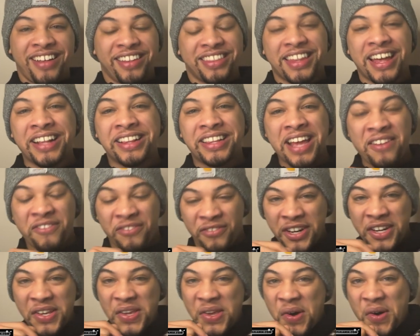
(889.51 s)
Like that
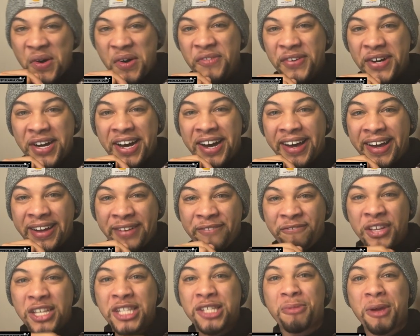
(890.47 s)
video of
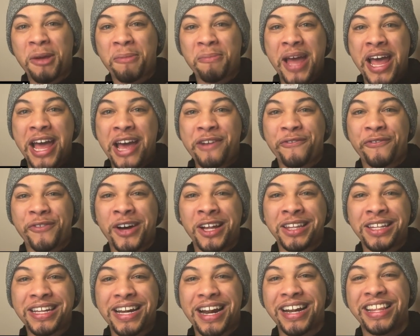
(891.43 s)
Vince McMahon
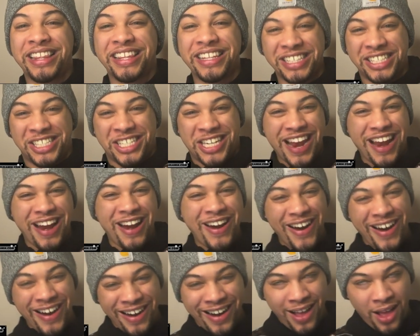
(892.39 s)
falling out of the
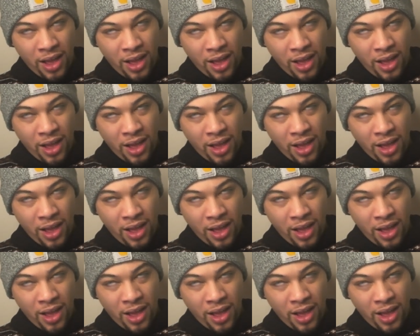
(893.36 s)
chair.